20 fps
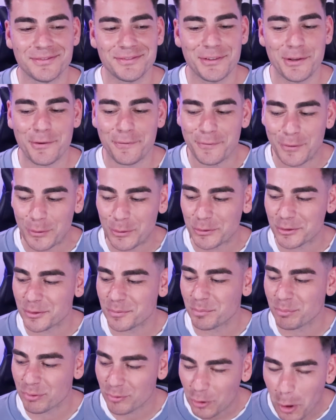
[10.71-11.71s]
the
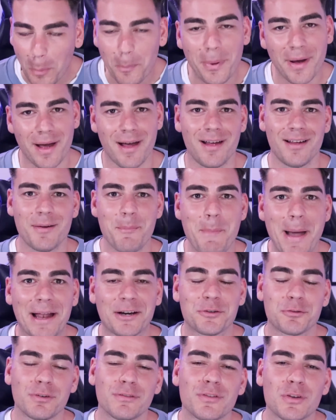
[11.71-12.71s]
first proper
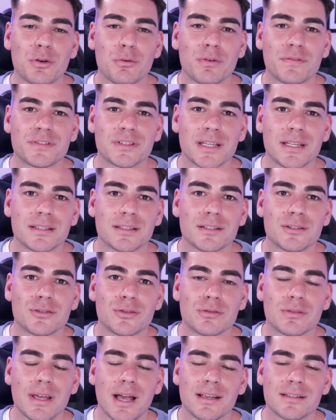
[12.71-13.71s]
match review of season
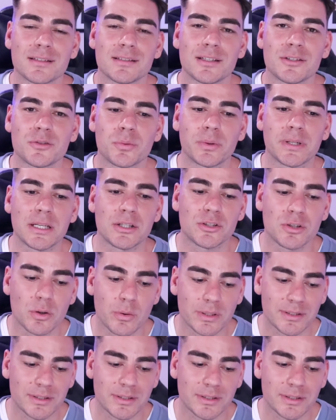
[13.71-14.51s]
2022.